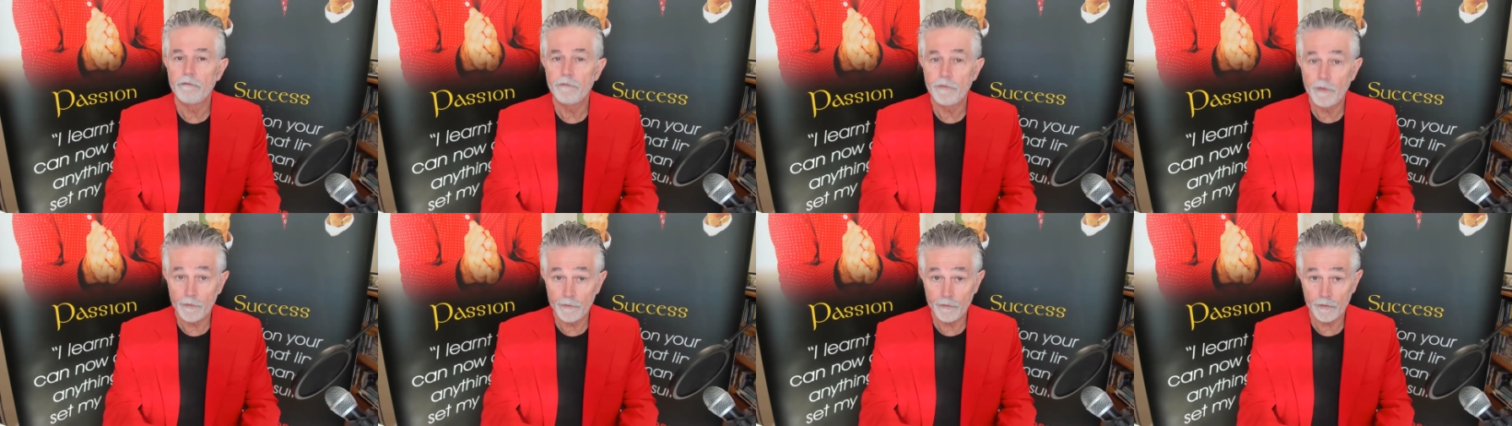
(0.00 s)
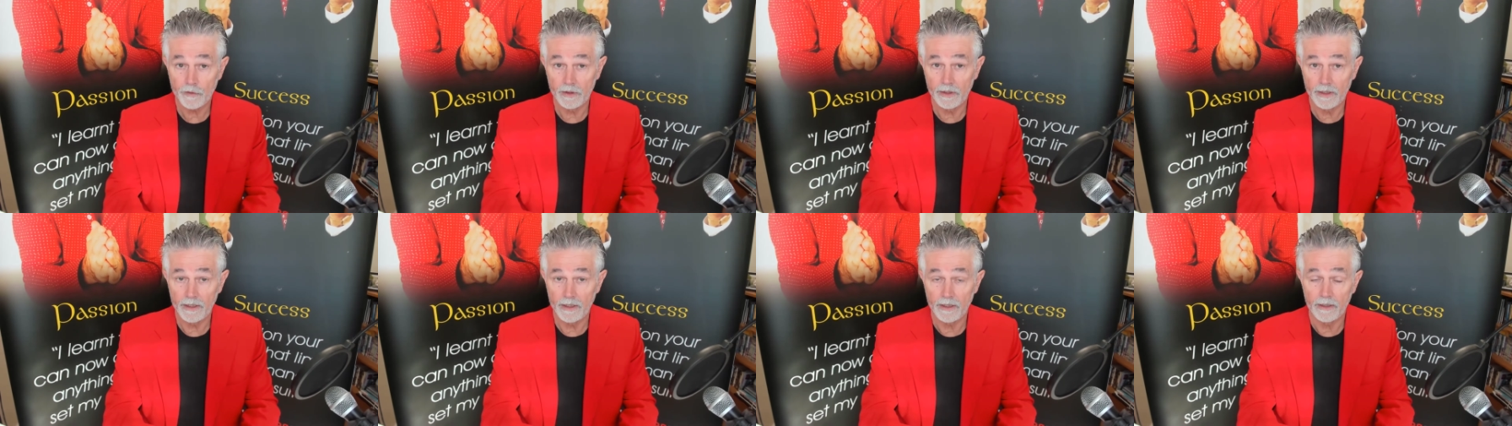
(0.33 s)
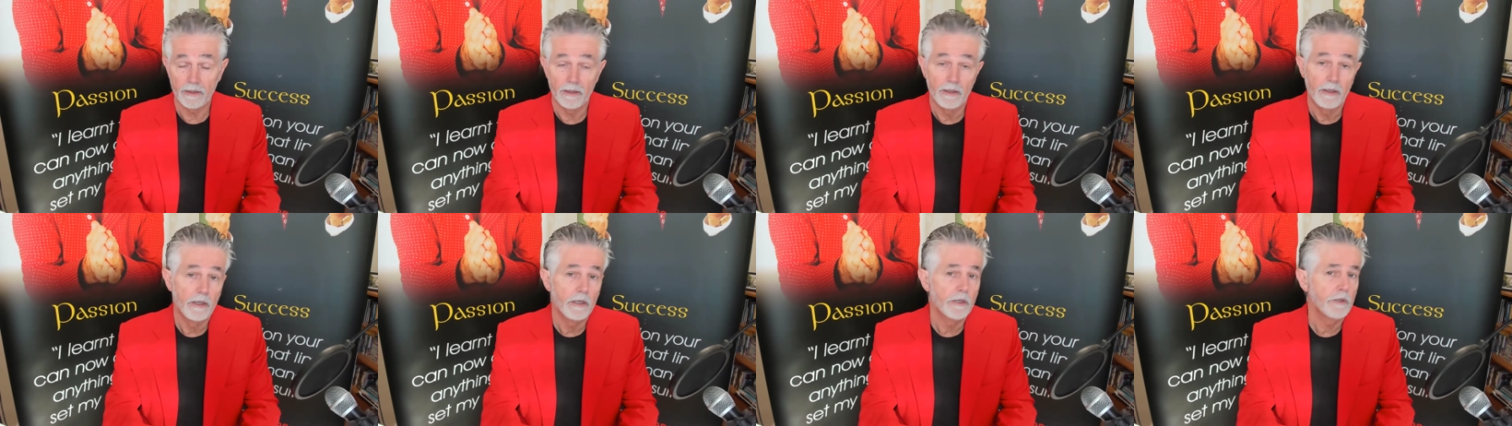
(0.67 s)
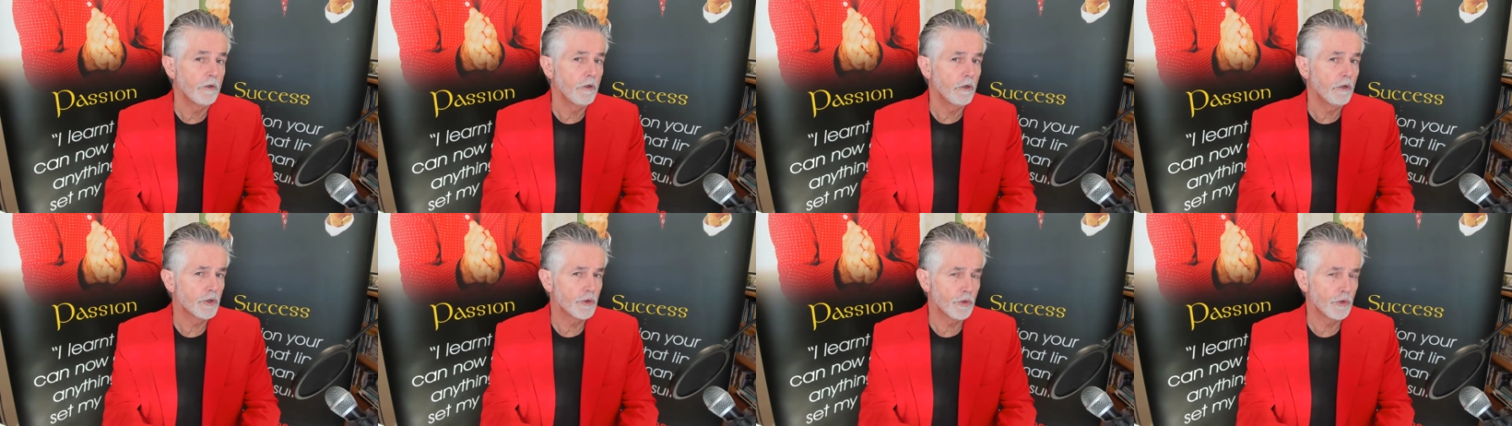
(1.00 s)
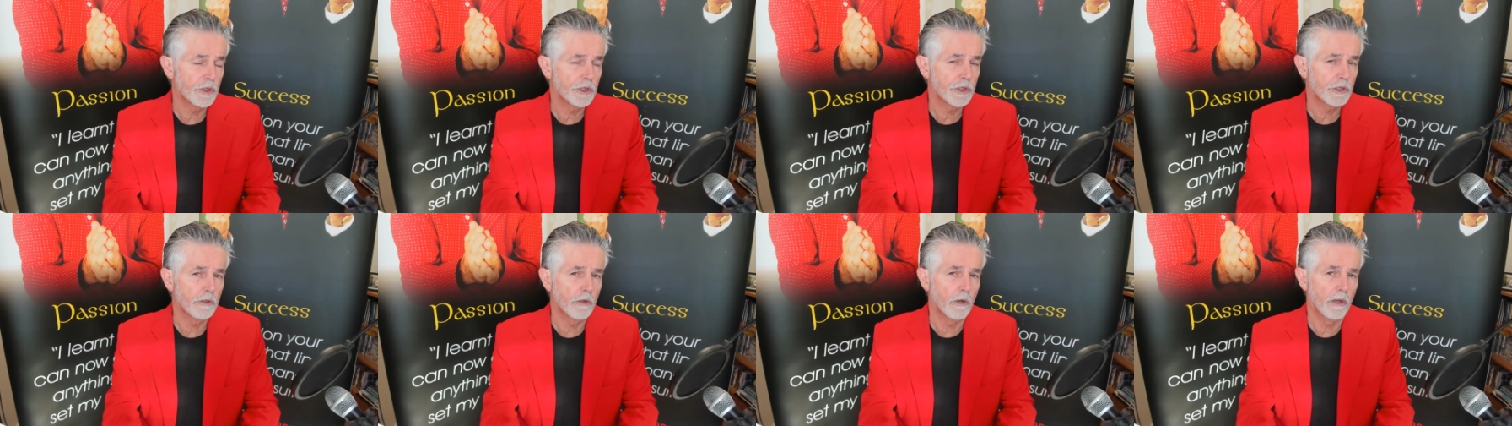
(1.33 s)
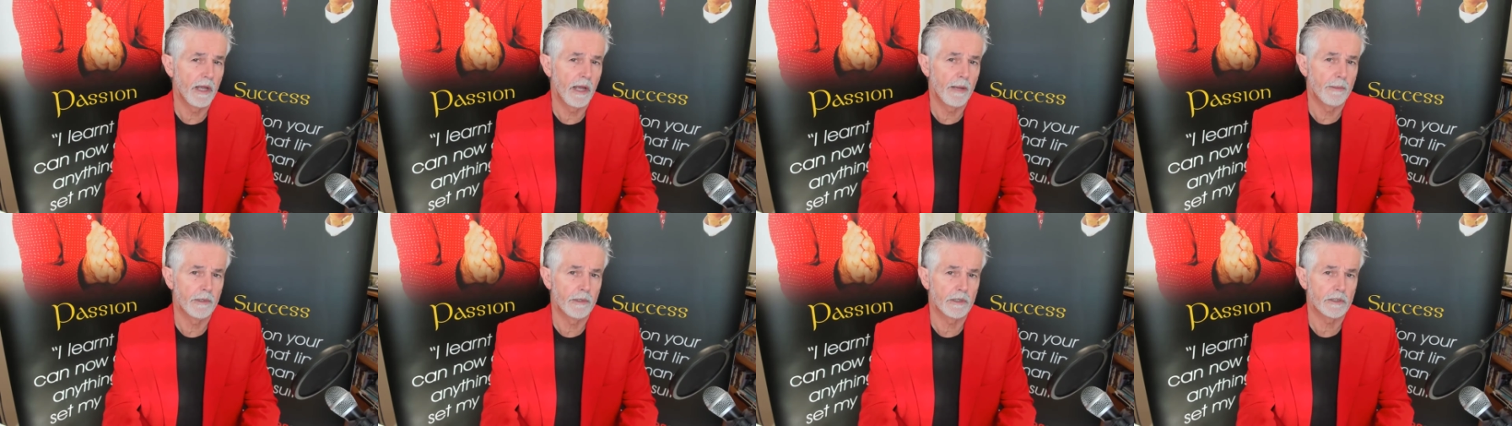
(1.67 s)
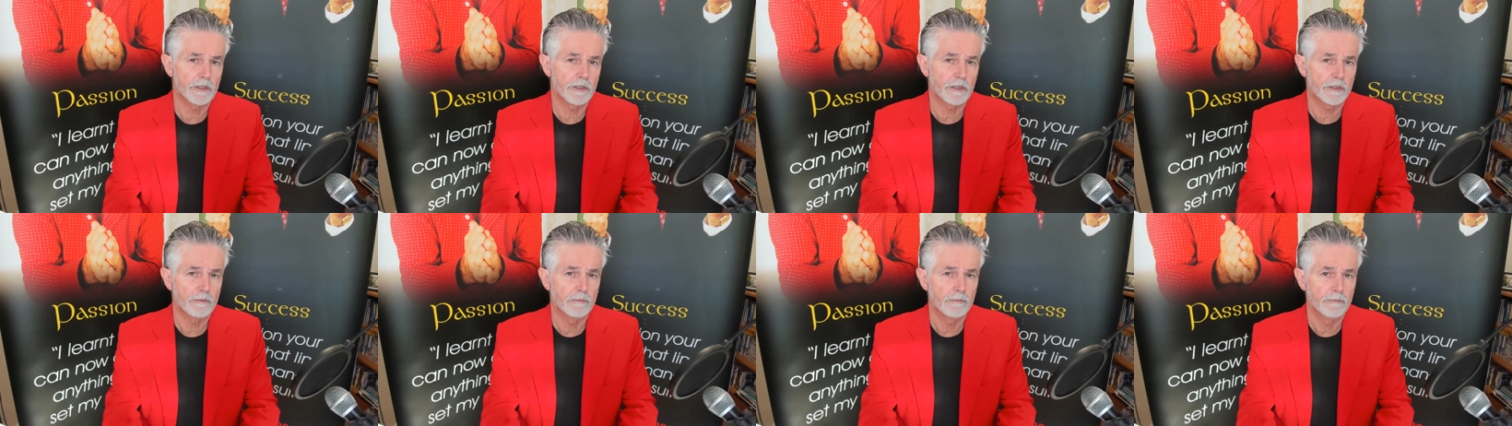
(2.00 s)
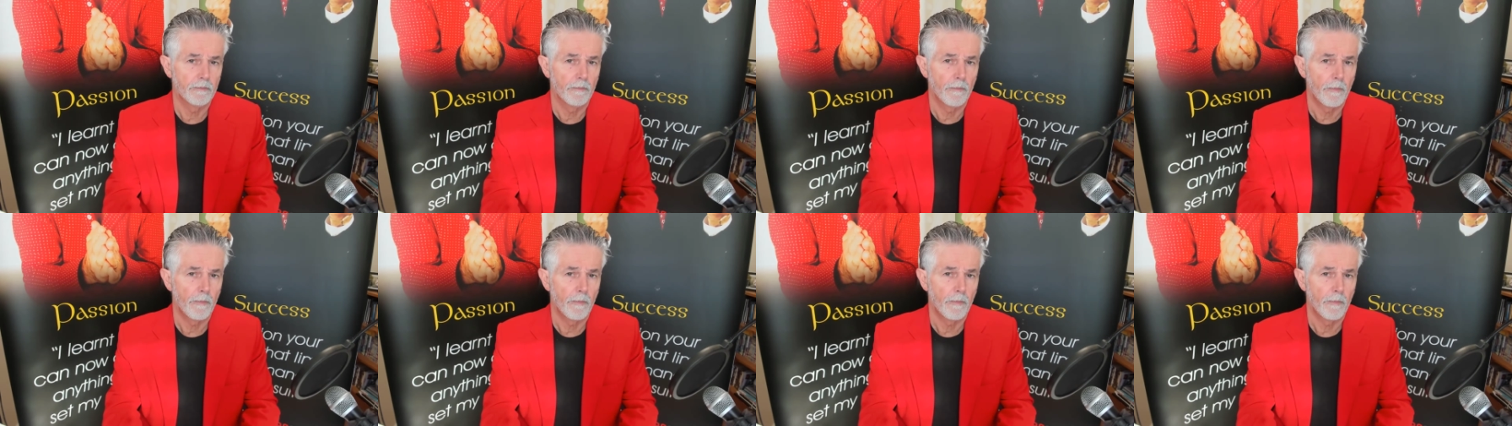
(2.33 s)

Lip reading: Fifthly, nutritional habits.